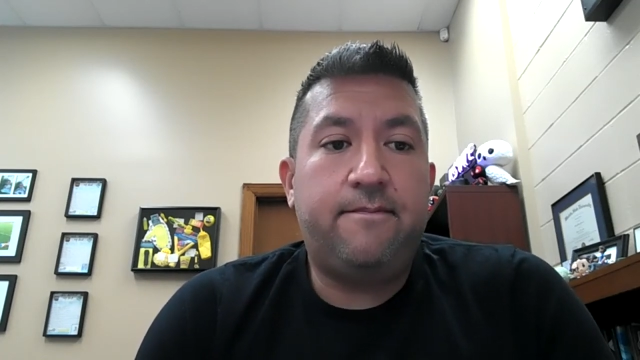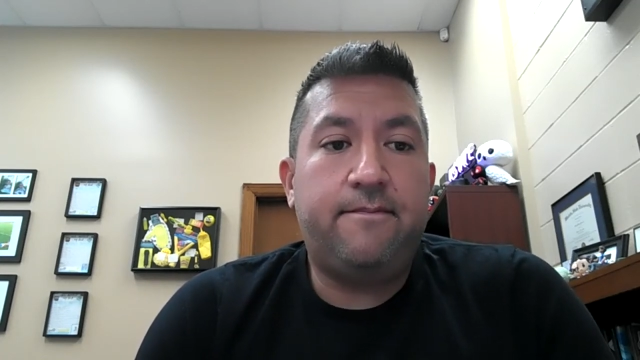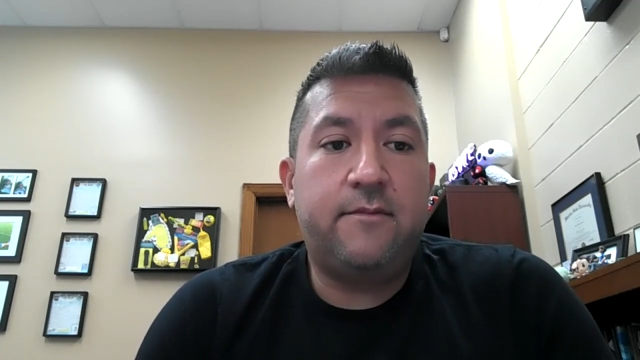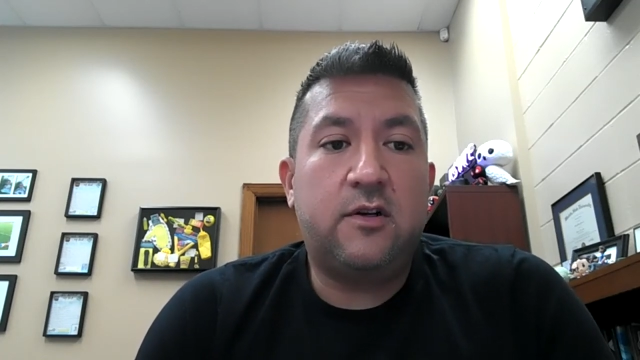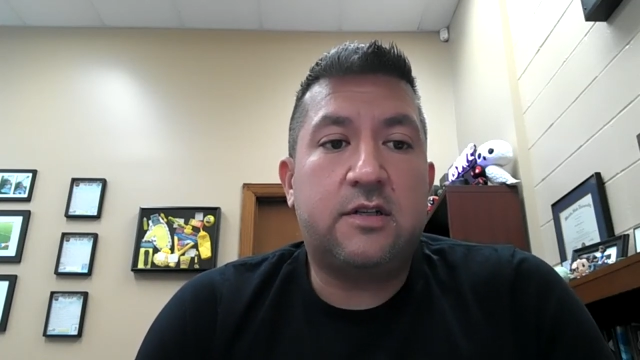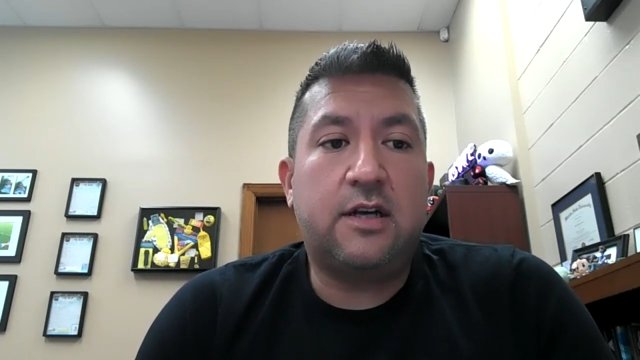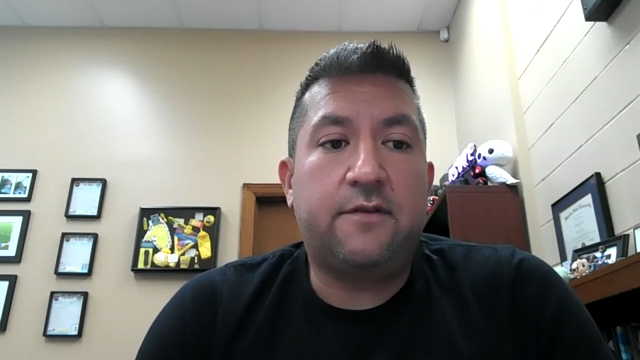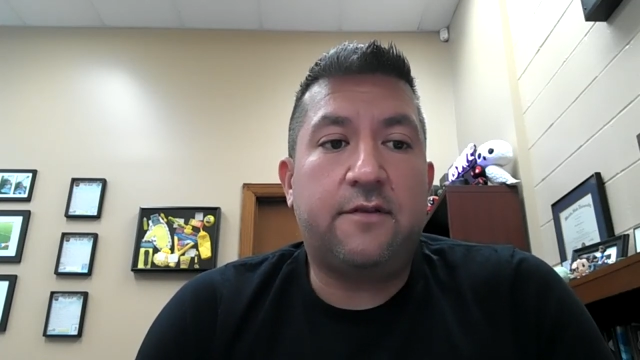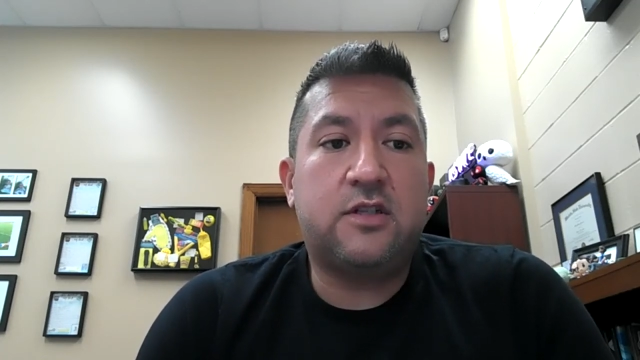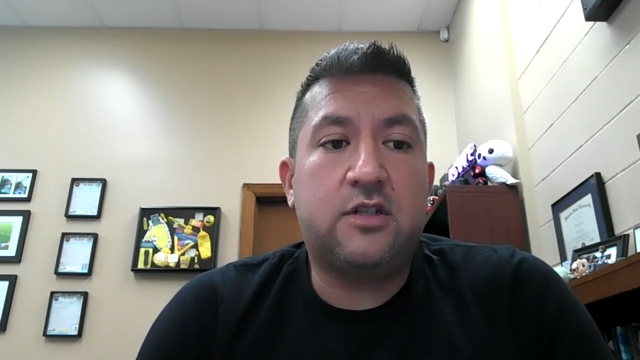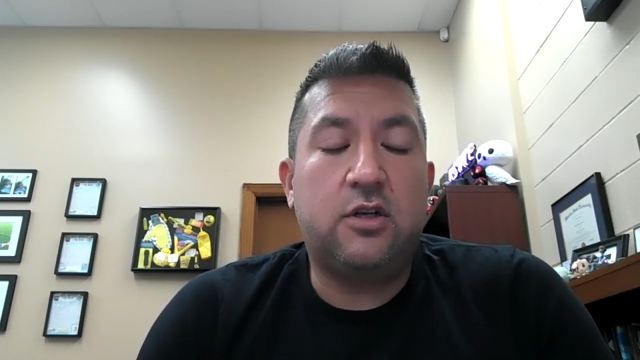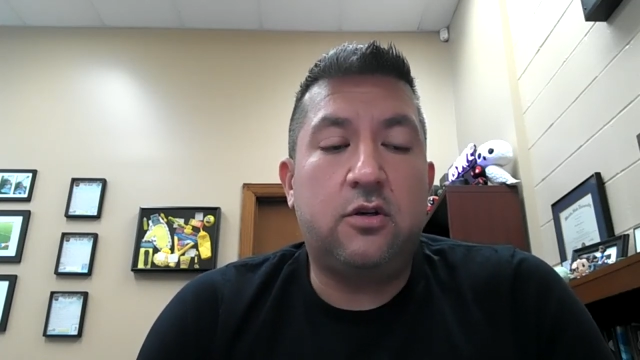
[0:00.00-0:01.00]

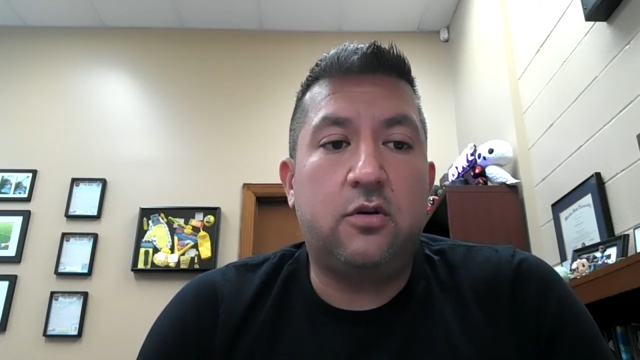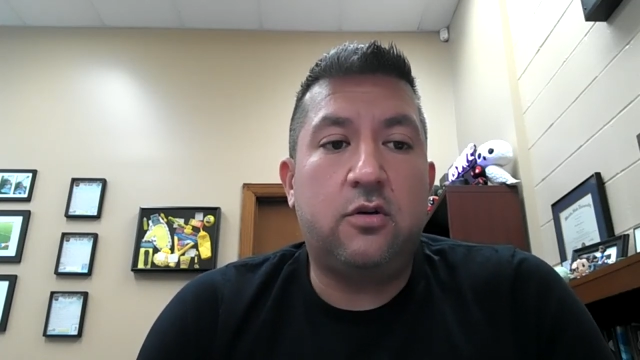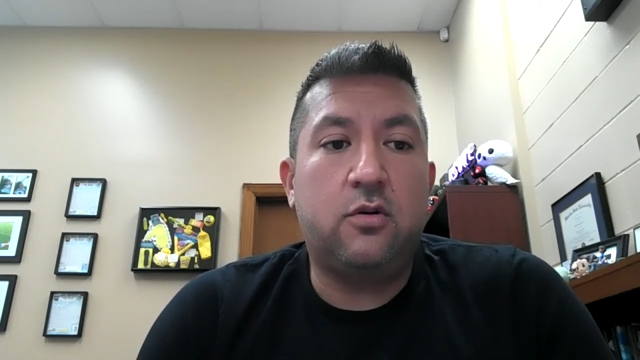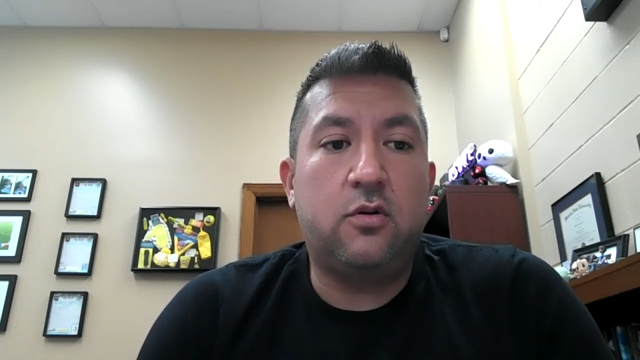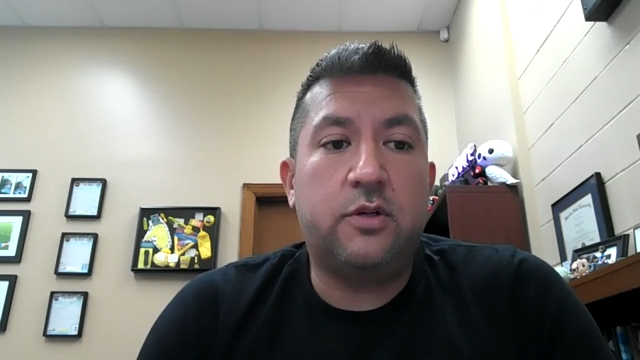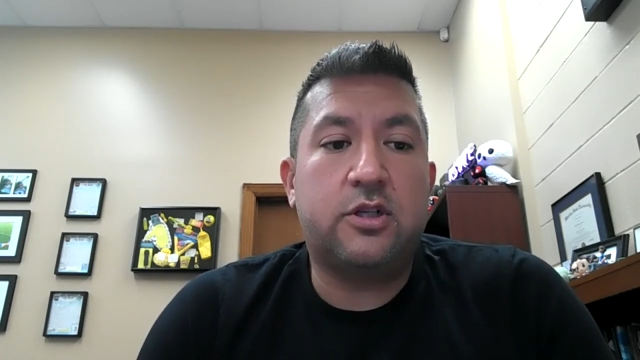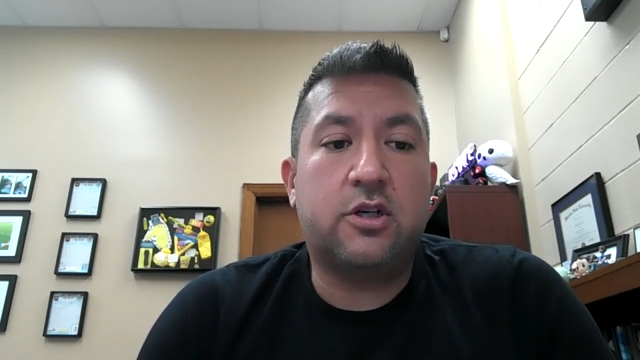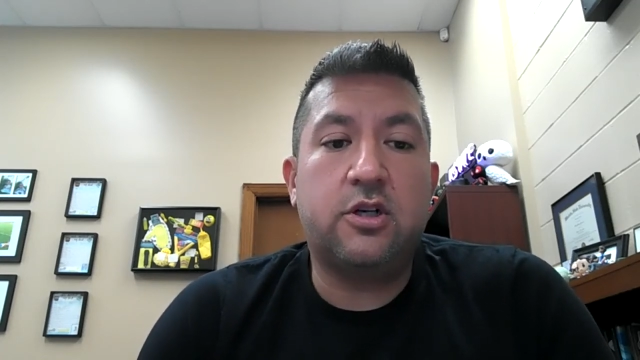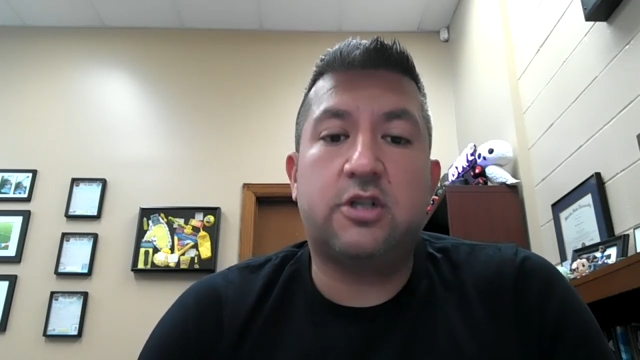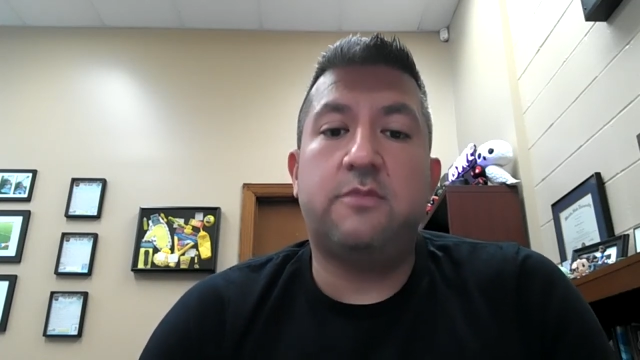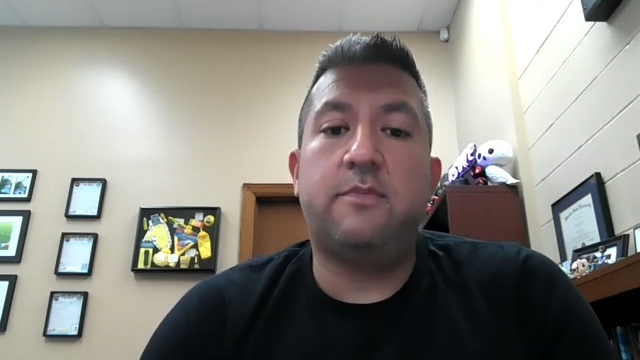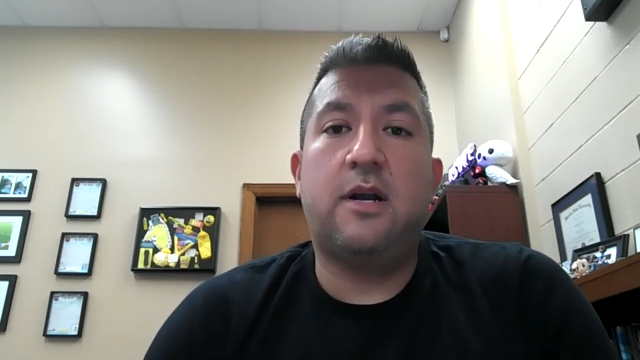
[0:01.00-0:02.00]
yourselves to Mr.
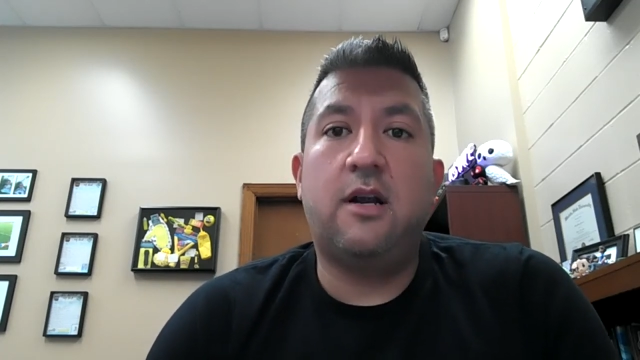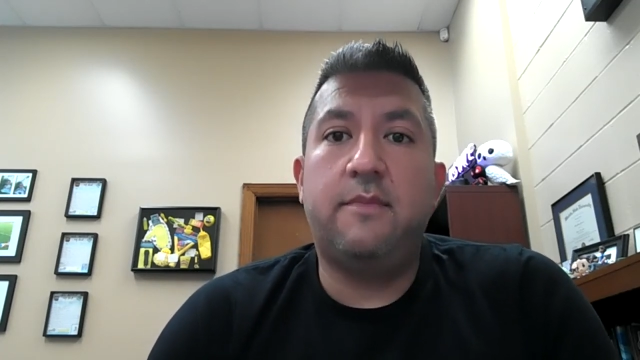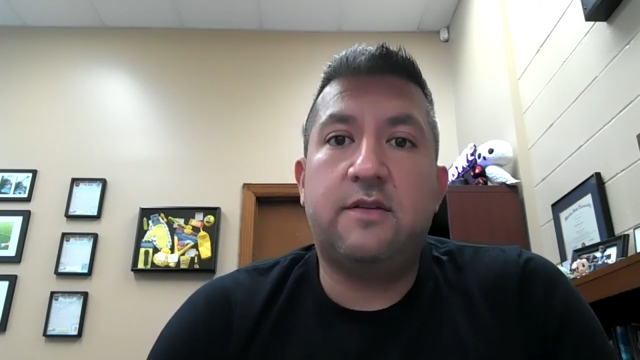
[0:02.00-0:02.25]
Cushenberry,